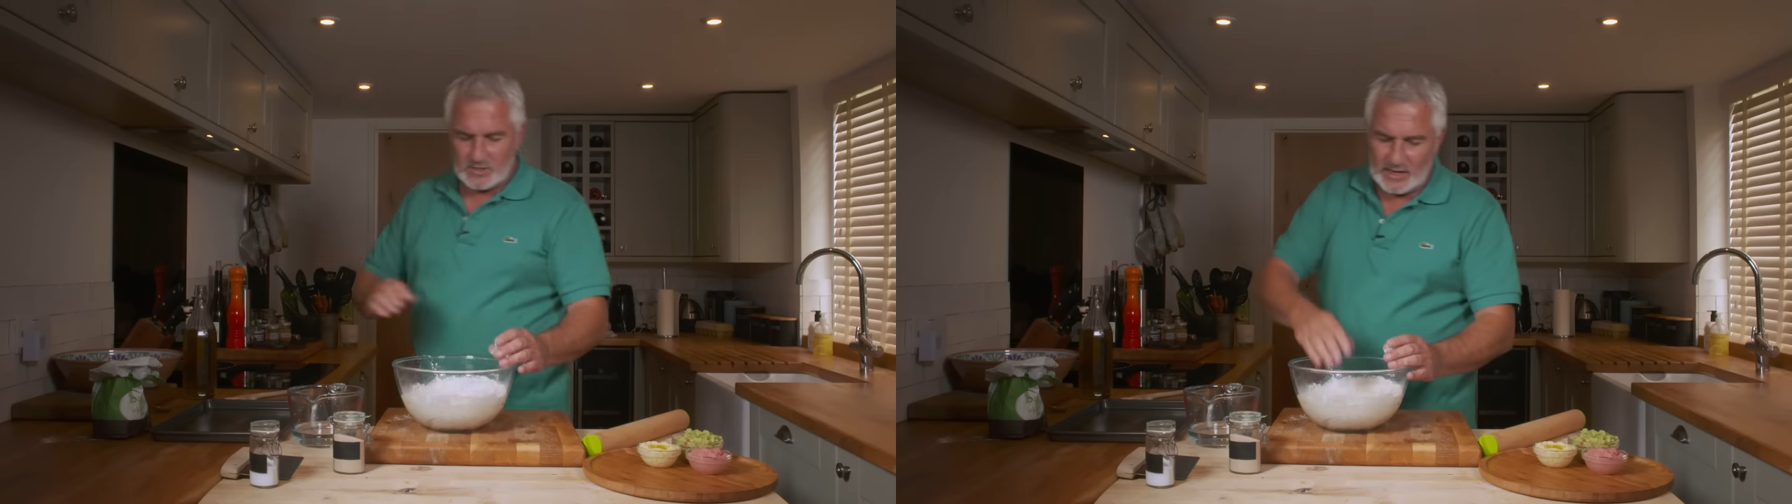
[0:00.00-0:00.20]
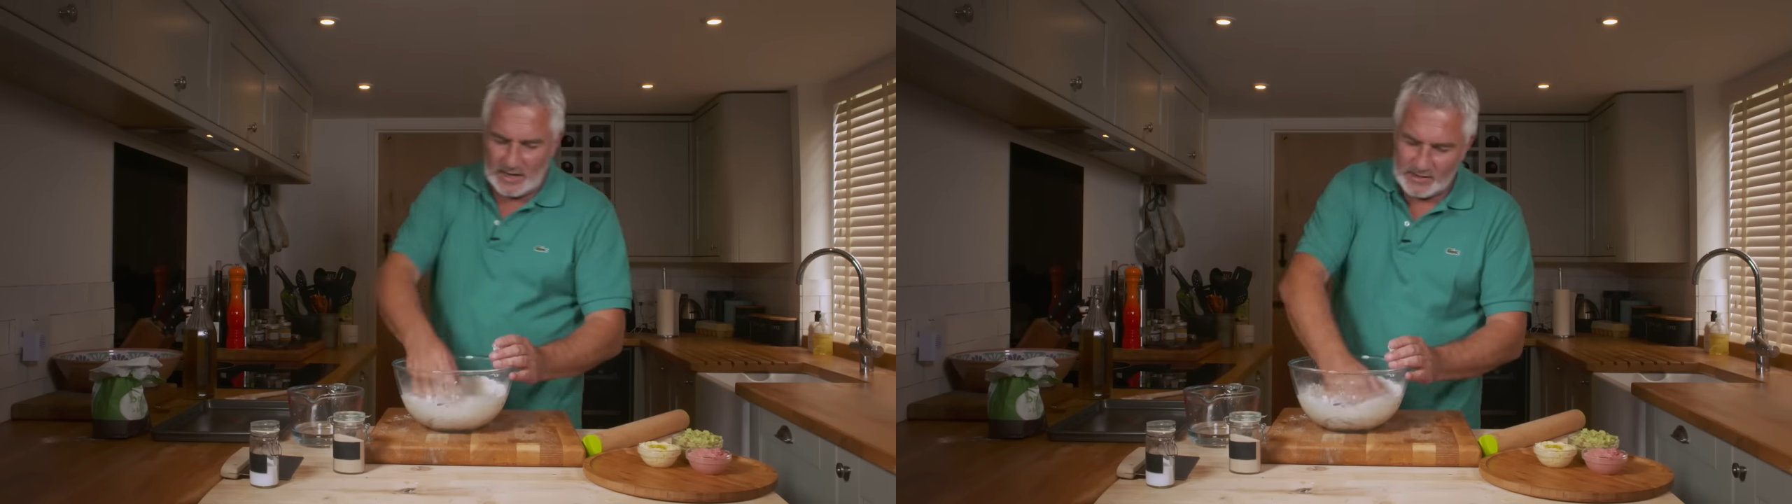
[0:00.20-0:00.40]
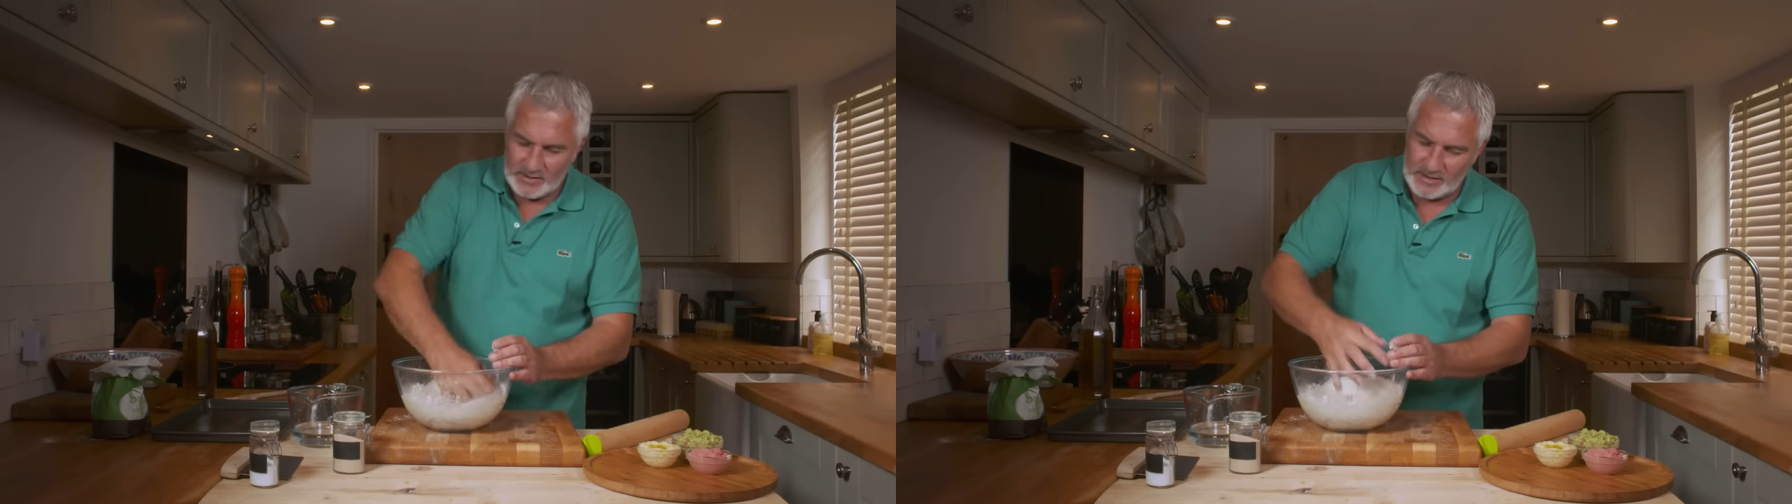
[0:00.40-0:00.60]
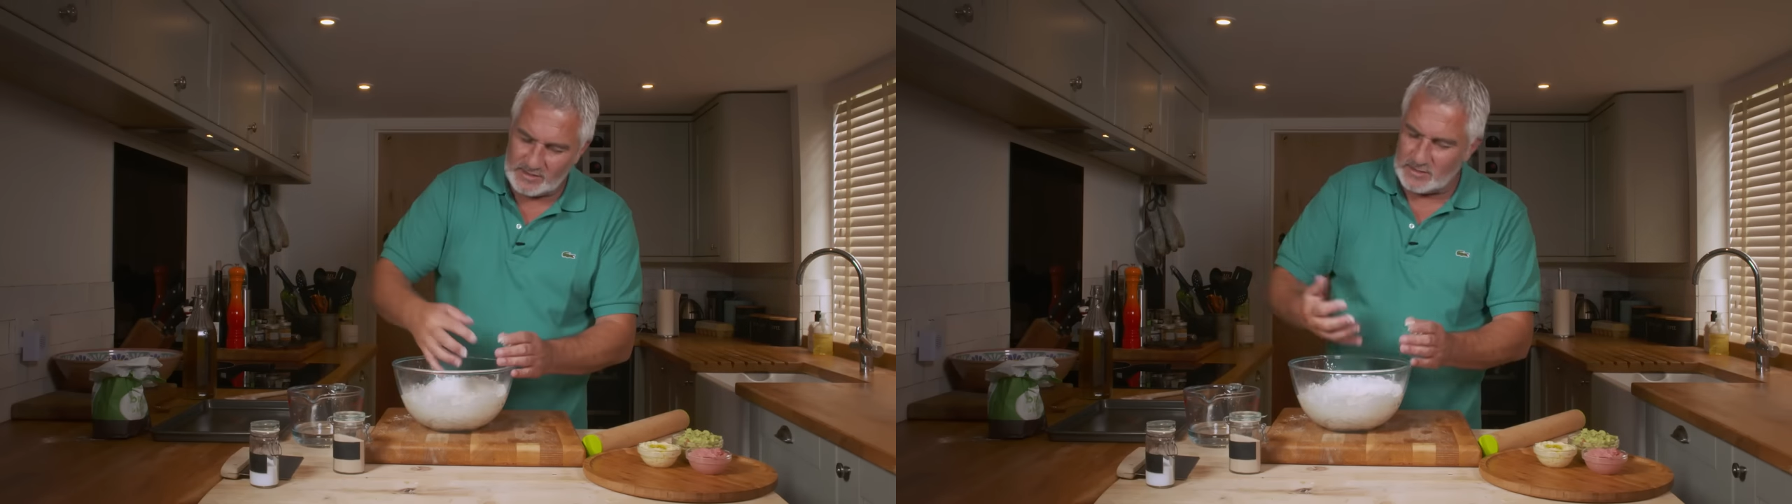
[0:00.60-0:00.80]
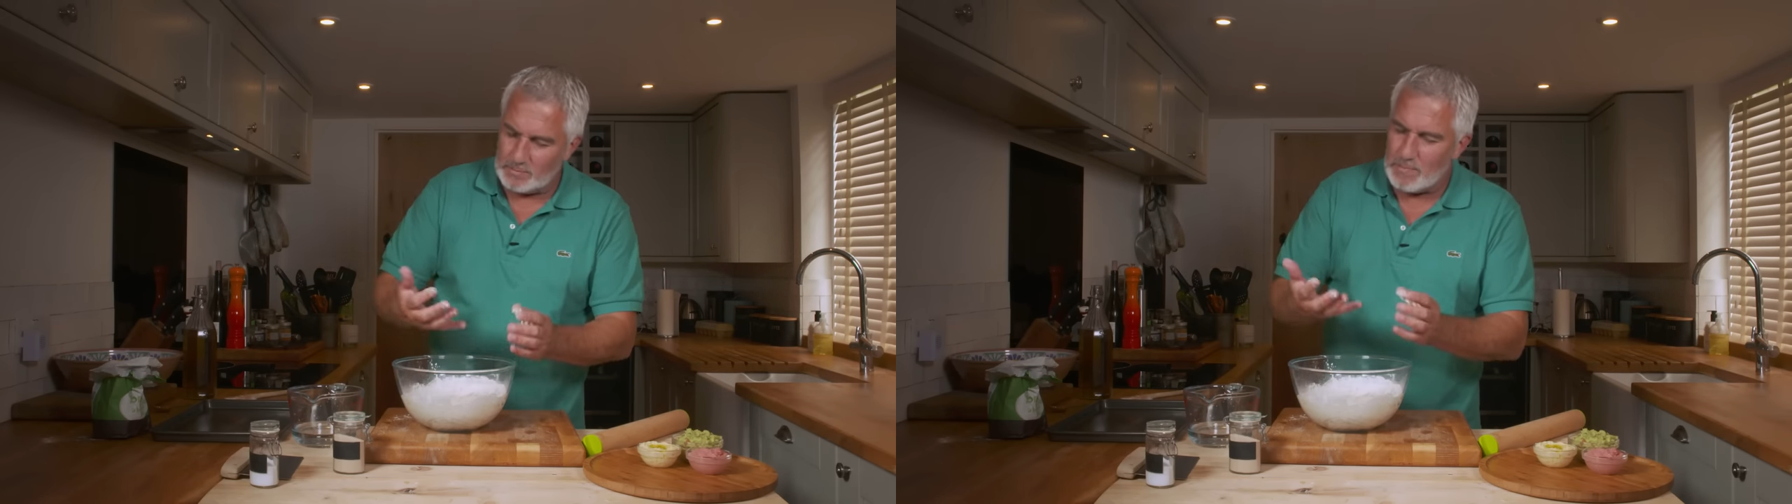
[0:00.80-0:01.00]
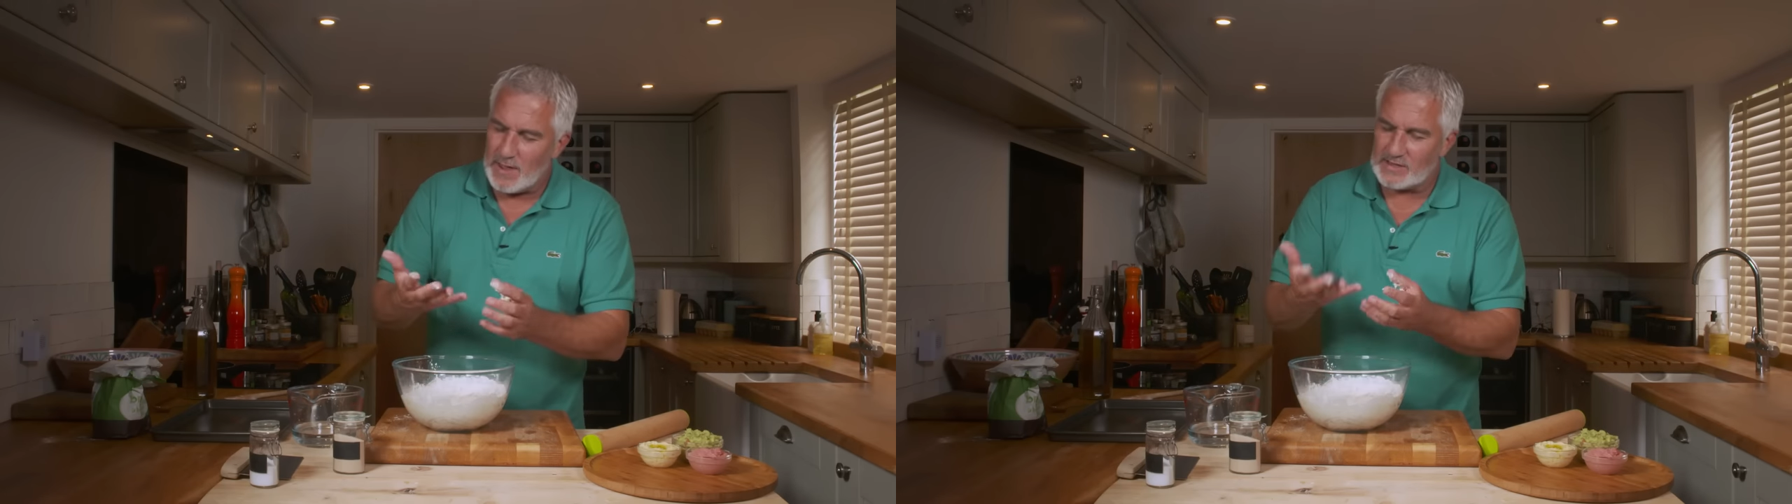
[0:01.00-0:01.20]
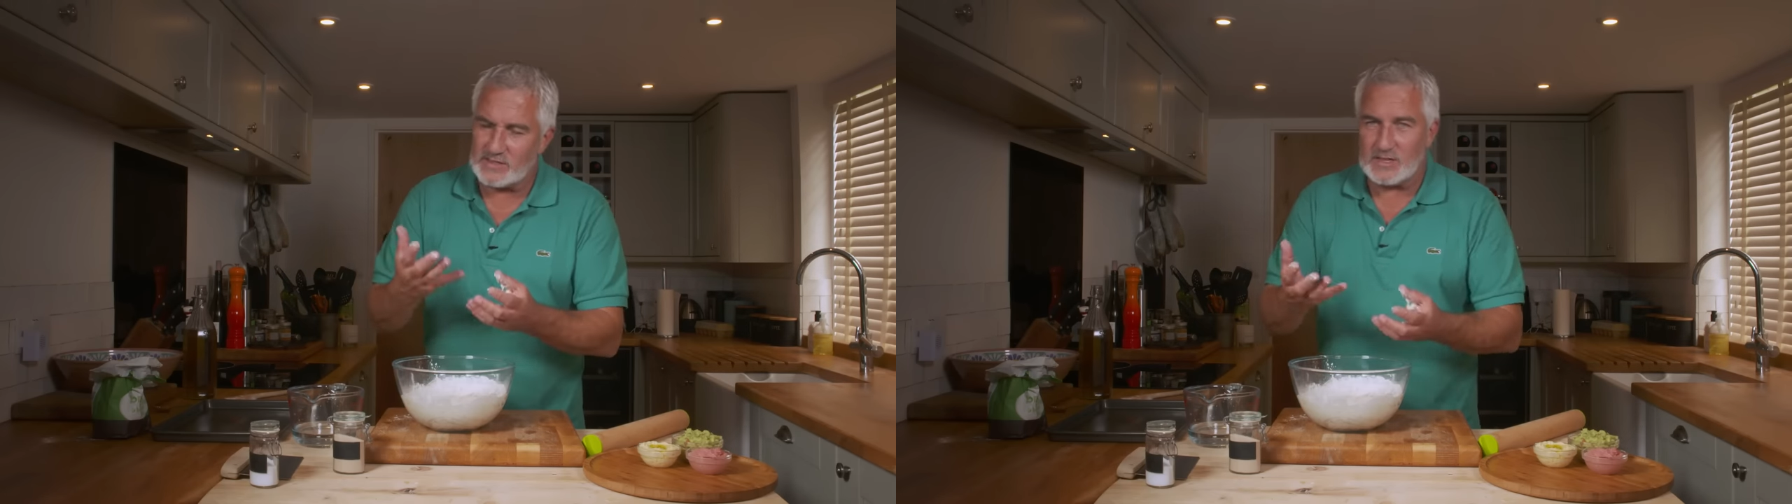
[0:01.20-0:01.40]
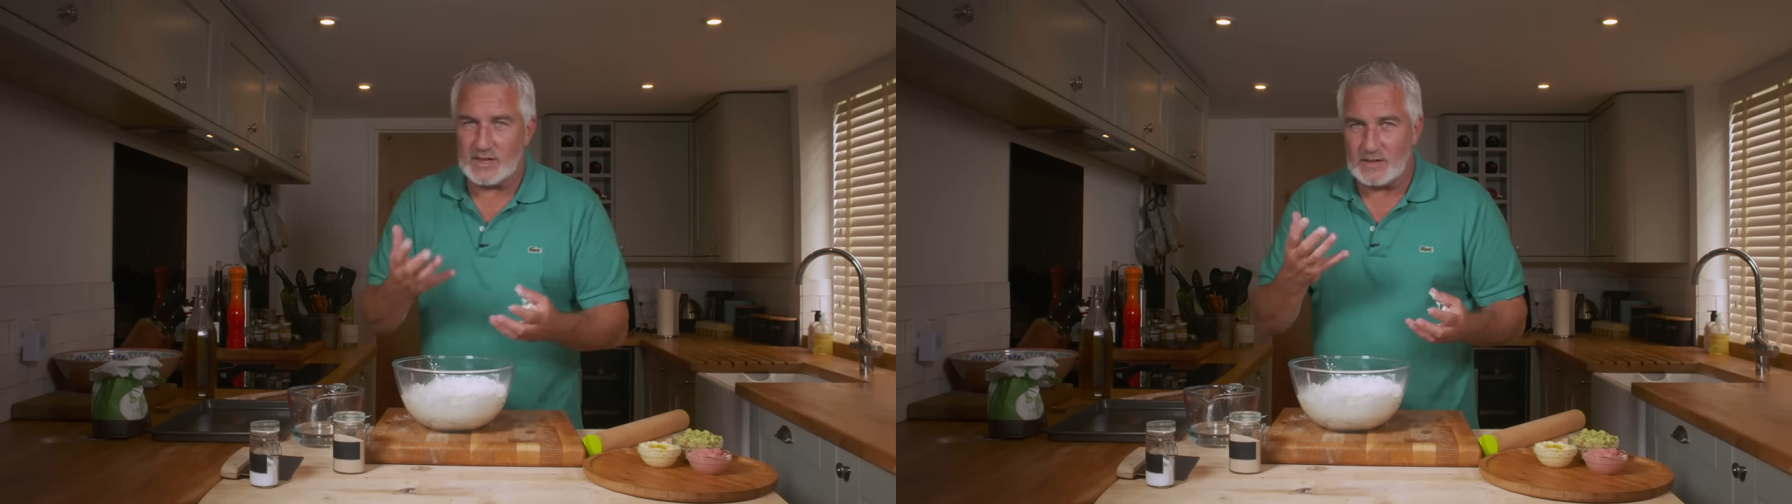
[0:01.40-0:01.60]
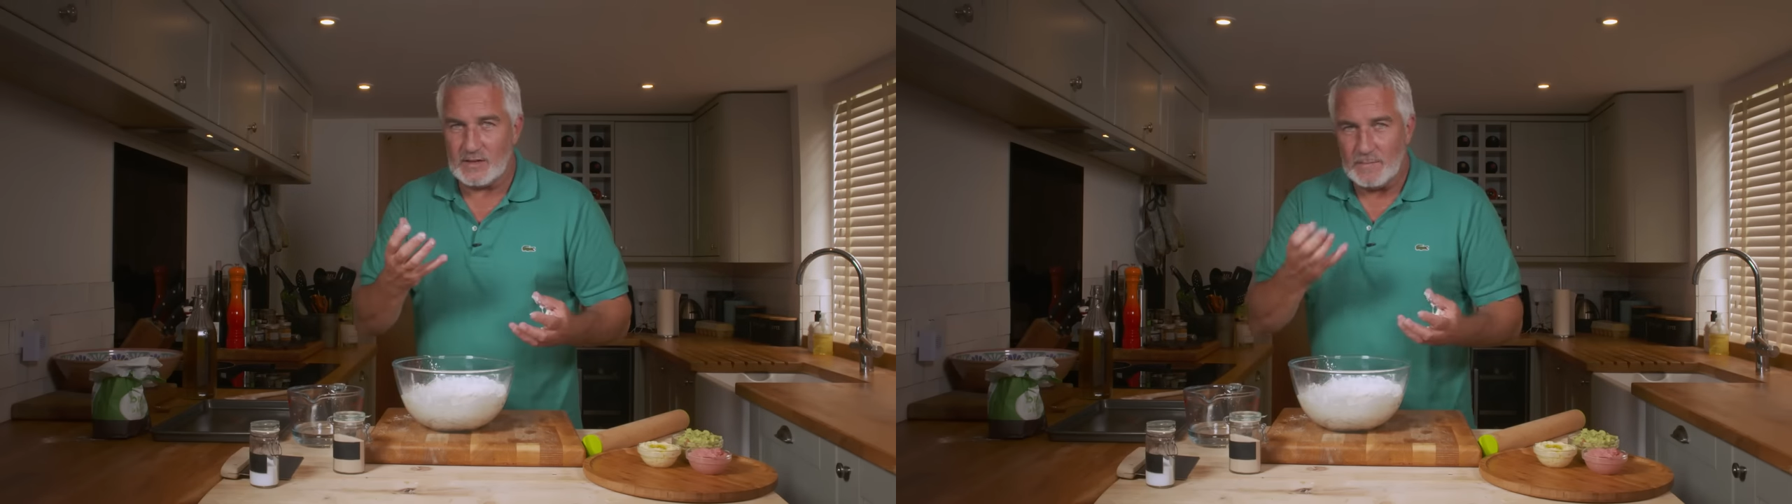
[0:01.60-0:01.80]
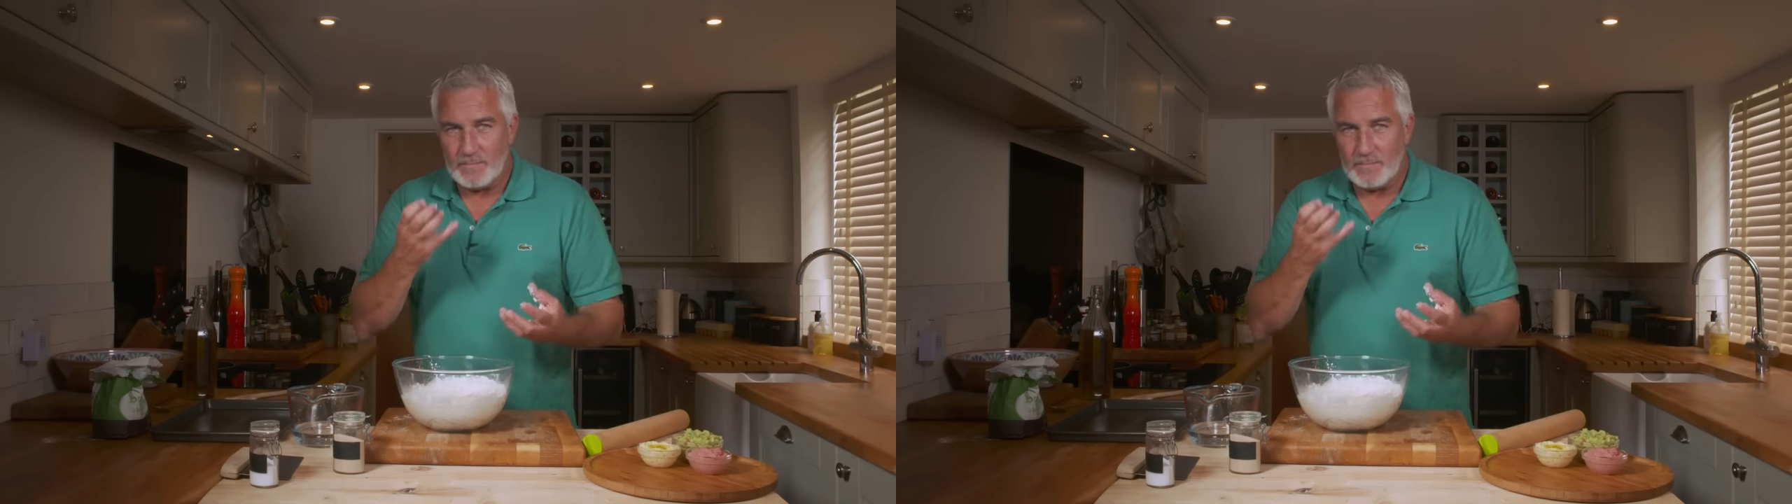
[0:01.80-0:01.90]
get your hand in next the best thing